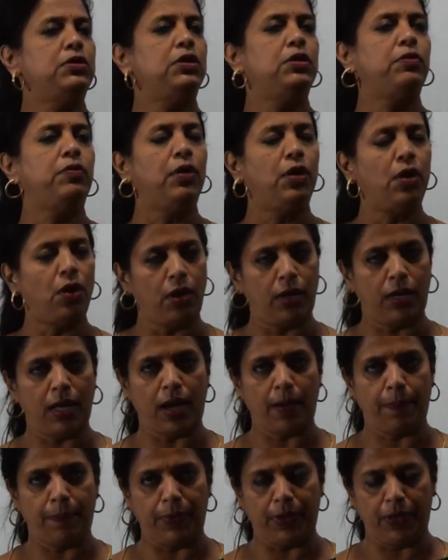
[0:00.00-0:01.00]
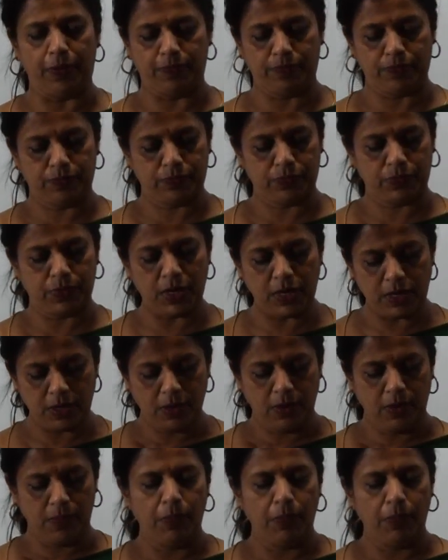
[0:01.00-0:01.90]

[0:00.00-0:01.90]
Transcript: It will not happen, right?